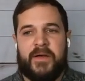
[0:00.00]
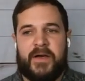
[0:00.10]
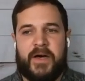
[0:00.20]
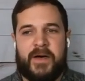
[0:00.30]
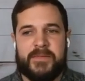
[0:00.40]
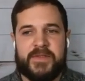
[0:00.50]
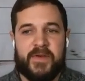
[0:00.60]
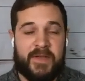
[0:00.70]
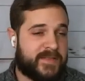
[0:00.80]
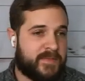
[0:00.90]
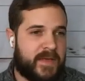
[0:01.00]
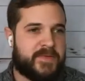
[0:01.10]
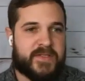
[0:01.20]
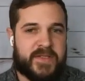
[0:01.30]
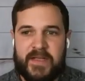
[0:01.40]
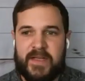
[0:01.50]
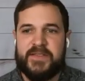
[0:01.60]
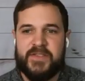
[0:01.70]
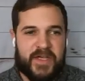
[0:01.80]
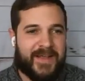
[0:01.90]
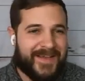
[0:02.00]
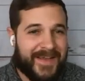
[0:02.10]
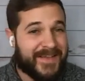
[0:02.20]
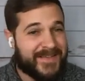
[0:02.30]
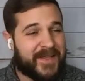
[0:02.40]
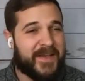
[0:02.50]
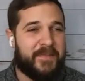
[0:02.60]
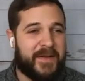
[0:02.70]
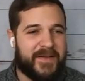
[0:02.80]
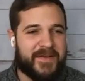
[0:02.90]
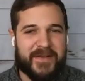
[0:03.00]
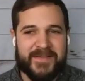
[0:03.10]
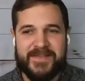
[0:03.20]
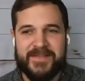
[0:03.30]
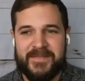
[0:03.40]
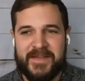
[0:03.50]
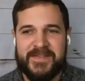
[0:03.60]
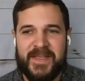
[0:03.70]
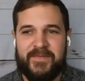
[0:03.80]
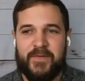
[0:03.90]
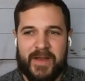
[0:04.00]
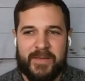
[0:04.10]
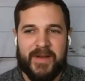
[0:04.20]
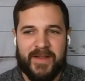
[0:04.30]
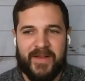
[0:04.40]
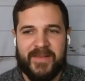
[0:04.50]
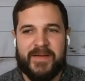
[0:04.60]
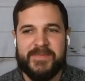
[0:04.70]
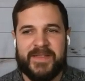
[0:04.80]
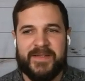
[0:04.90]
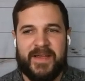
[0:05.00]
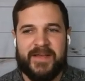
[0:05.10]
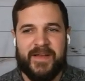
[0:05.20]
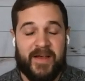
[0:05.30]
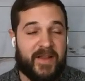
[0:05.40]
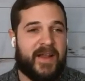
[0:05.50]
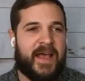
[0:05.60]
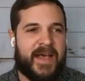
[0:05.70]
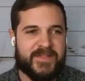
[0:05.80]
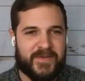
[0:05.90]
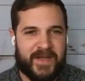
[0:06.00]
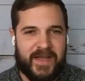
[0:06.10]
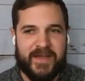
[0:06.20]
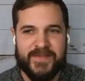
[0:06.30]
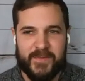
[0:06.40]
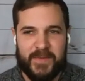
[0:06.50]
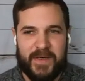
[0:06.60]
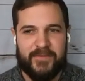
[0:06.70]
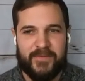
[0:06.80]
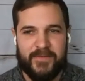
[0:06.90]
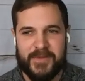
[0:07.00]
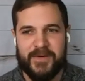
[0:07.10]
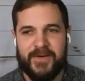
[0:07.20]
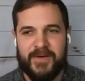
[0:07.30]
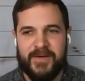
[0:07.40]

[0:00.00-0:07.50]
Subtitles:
So yeah, sometimes just getting a second opinion can save you a lot of money a lot of times, and a lot of hassle and headache as well, for sure.